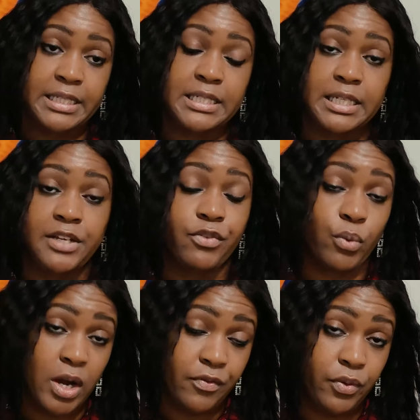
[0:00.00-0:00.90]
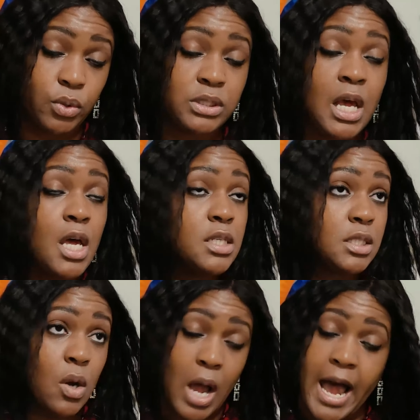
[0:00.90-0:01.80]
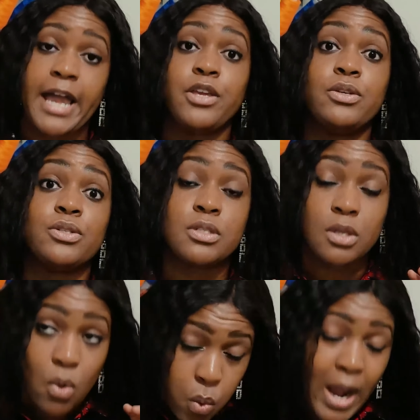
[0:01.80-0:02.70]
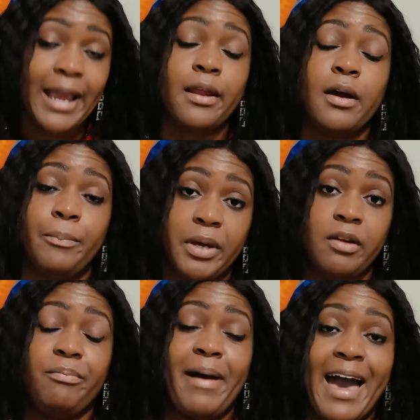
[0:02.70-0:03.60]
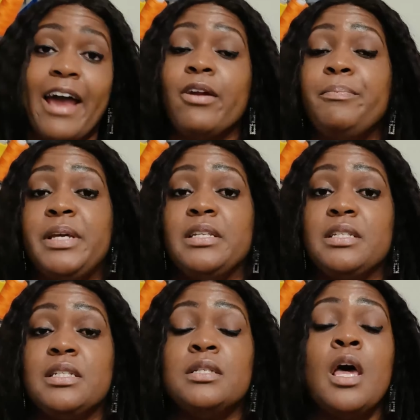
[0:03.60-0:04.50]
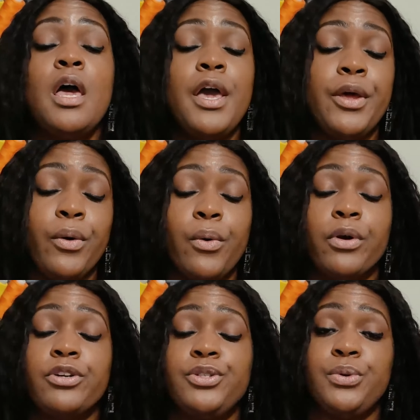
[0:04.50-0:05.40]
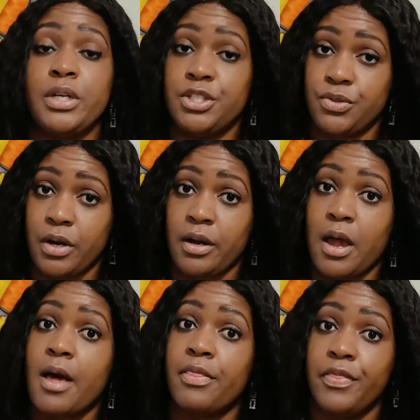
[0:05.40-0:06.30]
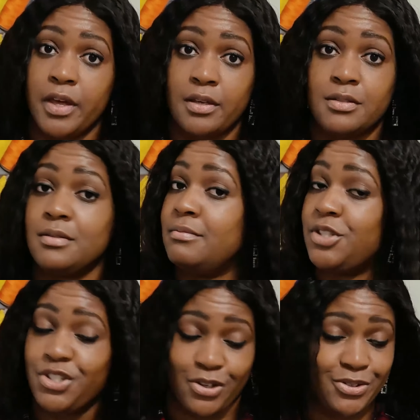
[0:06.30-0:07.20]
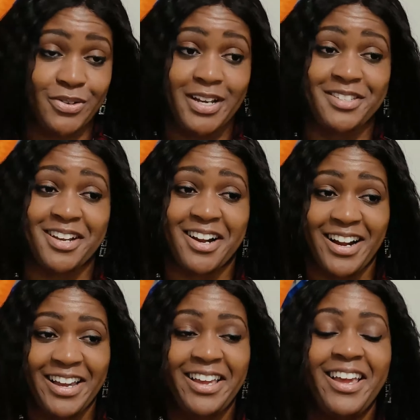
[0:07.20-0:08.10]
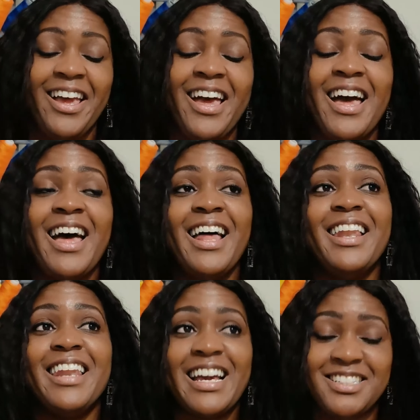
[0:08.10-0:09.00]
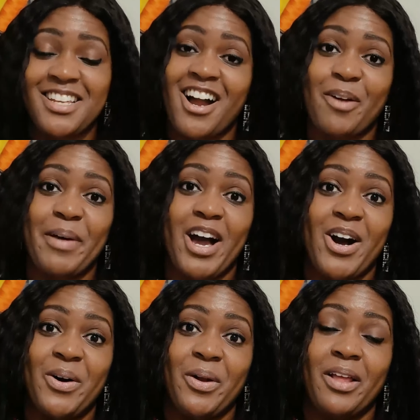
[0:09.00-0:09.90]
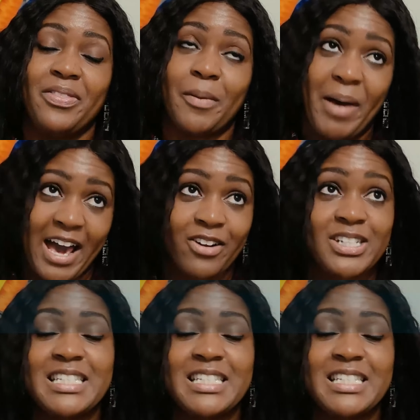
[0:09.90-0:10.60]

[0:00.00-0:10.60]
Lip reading: the sleeve ruffles. So I used quite a bit of pattern pieces in order to construct this shirt dress. All right, let's talk about the pattern